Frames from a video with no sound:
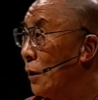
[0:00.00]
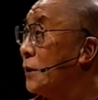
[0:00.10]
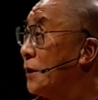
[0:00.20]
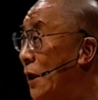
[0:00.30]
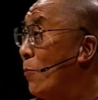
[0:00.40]

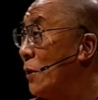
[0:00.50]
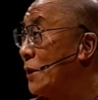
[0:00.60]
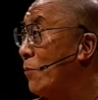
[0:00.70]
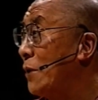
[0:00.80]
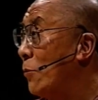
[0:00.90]

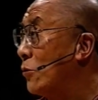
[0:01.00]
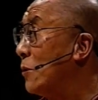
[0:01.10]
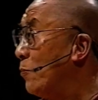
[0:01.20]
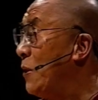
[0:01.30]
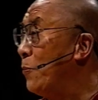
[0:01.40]
sometimes
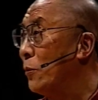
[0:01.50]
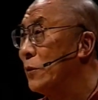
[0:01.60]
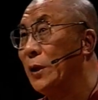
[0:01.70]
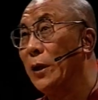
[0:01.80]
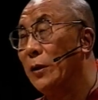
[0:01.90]

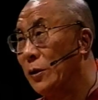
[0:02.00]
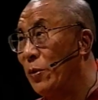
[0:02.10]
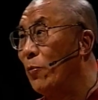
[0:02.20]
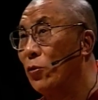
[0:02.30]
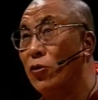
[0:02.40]

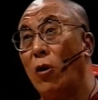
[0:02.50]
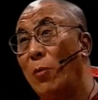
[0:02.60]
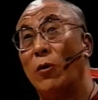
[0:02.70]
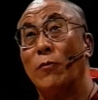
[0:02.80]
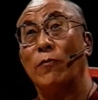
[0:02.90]
people talk
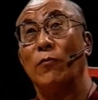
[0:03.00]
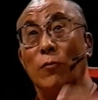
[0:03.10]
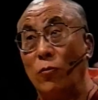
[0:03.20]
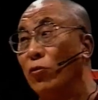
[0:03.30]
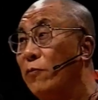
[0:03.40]
about
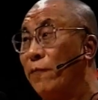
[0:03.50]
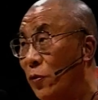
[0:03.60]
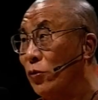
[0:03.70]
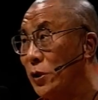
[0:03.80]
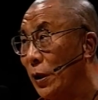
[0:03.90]
good
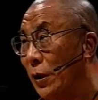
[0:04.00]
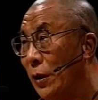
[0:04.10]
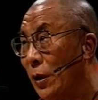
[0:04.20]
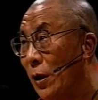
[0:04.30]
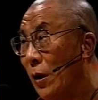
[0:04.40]
future.
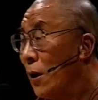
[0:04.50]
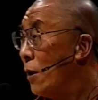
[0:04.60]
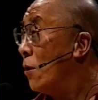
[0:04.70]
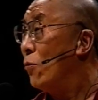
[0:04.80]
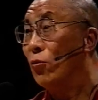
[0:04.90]

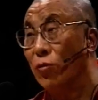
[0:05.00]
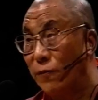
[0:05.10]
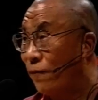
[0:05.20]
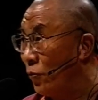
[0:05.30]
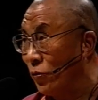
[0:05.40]
Good
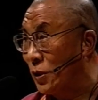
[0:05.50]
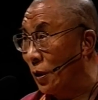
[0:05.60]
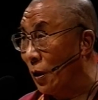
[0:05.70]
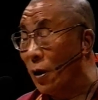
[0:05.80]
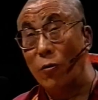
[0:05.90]

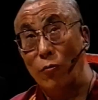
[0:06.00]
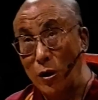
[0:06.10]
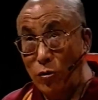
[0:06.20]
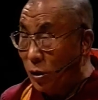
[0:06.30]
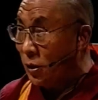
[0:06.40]
future will
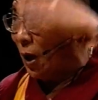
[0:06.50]
not